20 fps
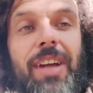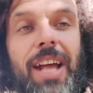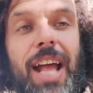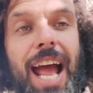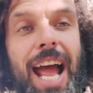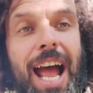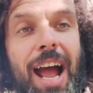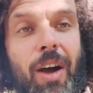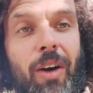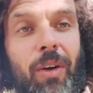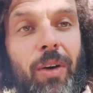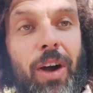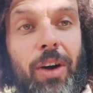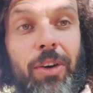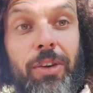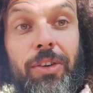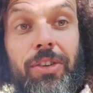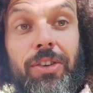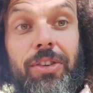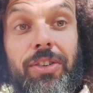how
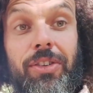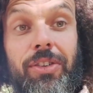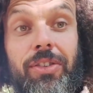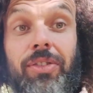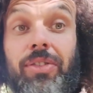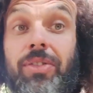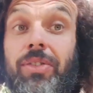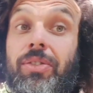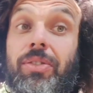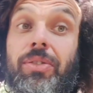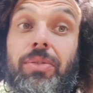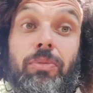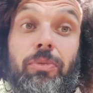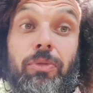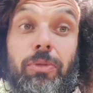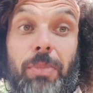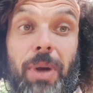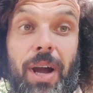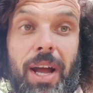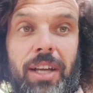oaks,
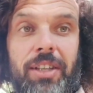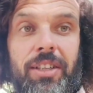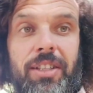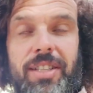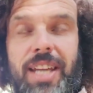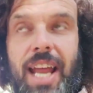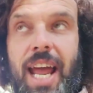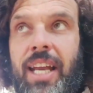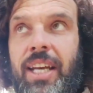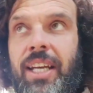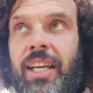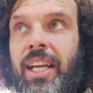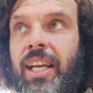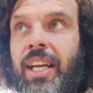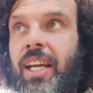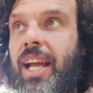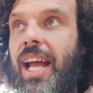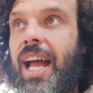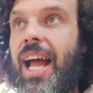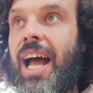from my
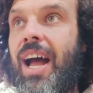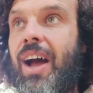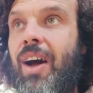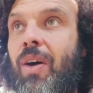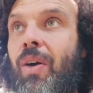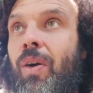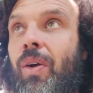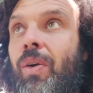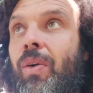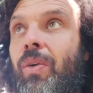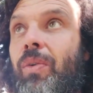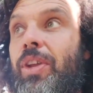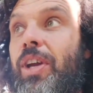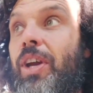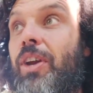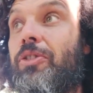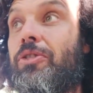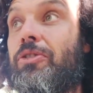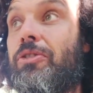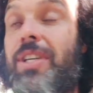understanding, how
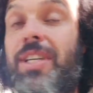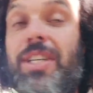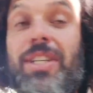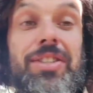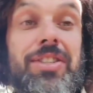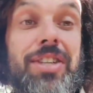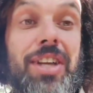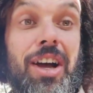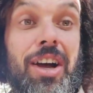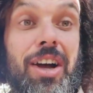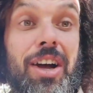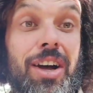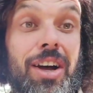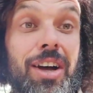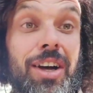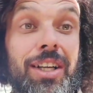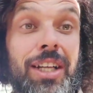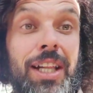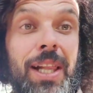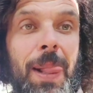the oak trees
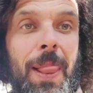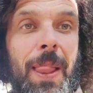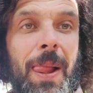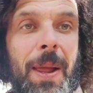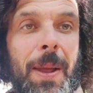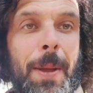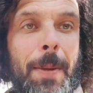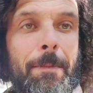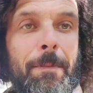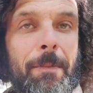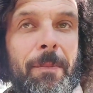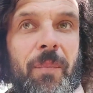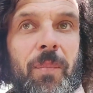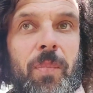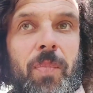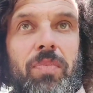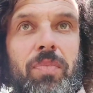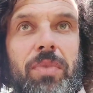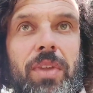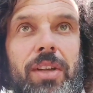are
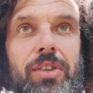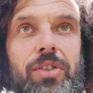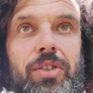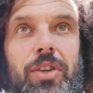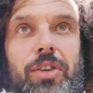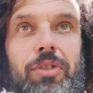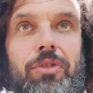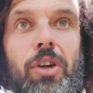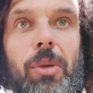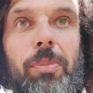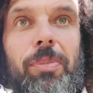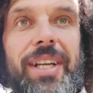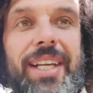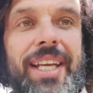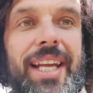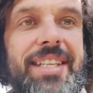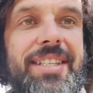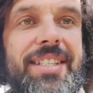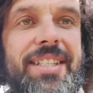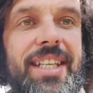sort of
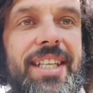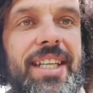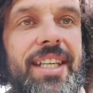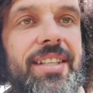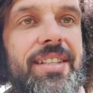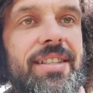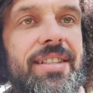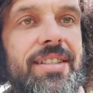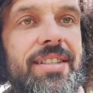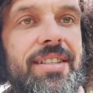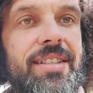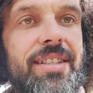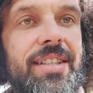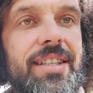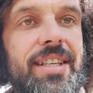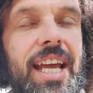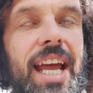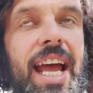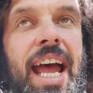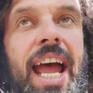dropping their
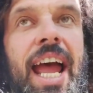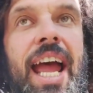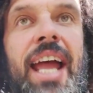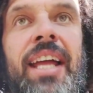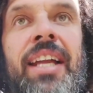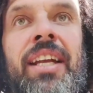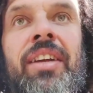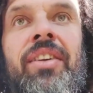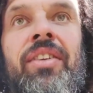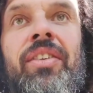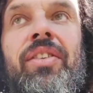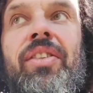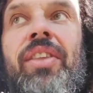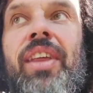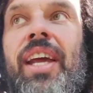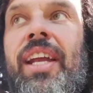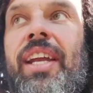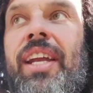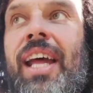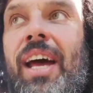seeds, and
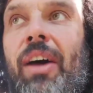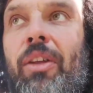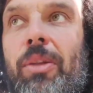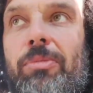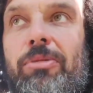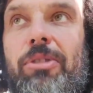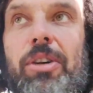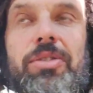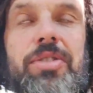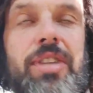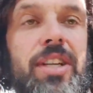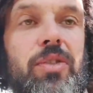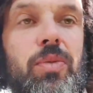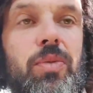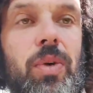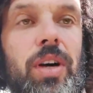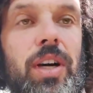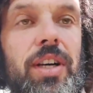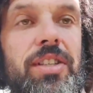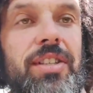then how the
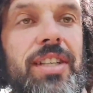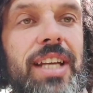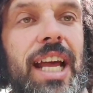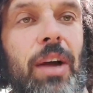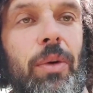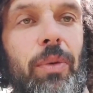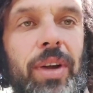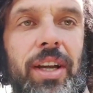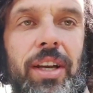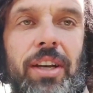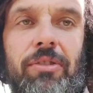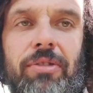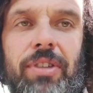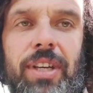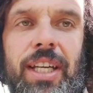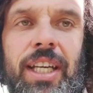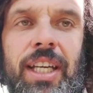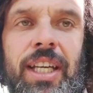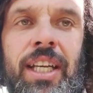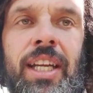process works, and how we're going
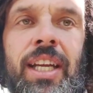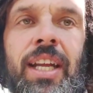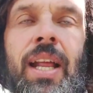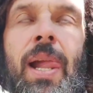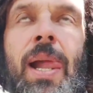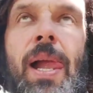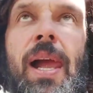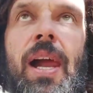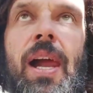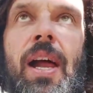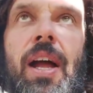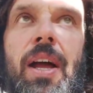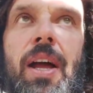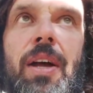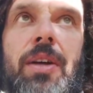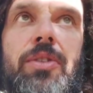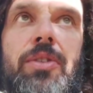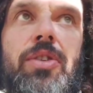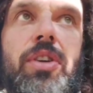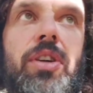to
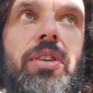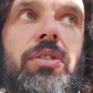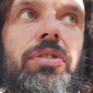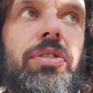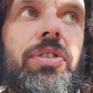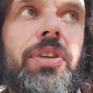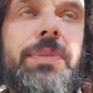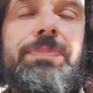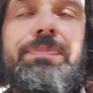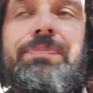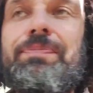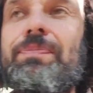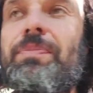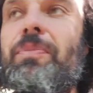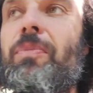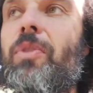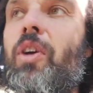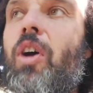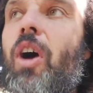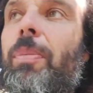sort of
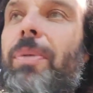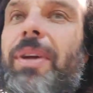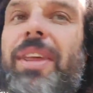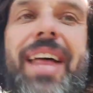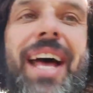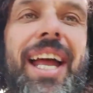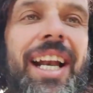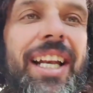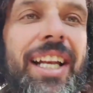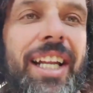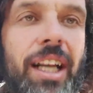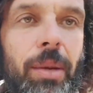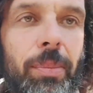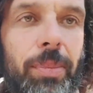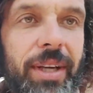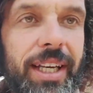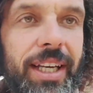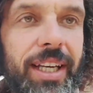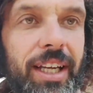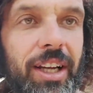copy that a little
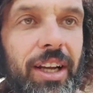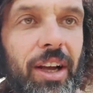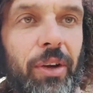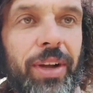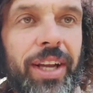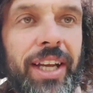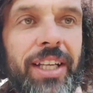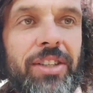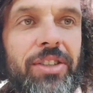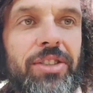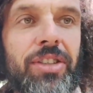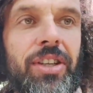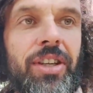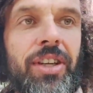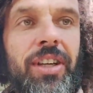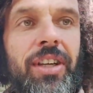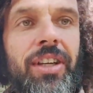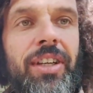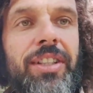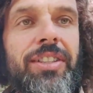bit and going
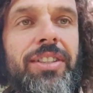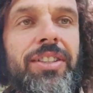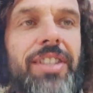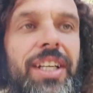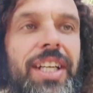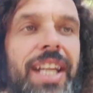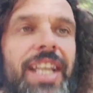into the